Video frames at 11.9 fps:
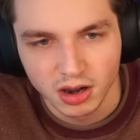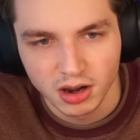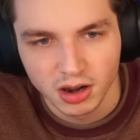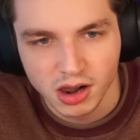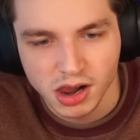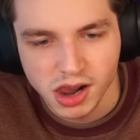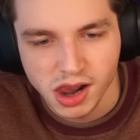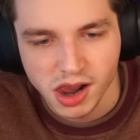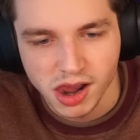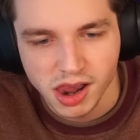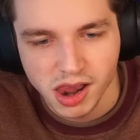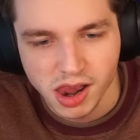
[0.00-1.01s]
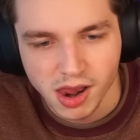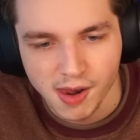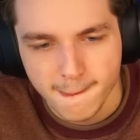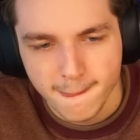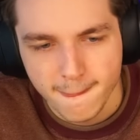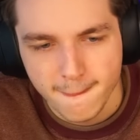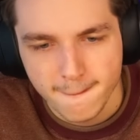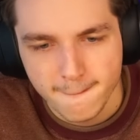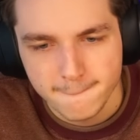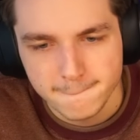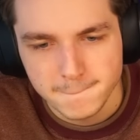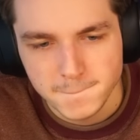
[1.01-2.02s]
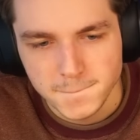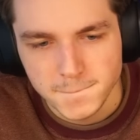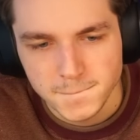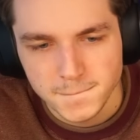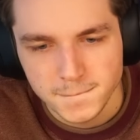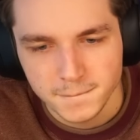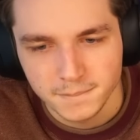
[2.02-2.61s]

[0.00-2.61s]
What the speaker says: Nobody speaks.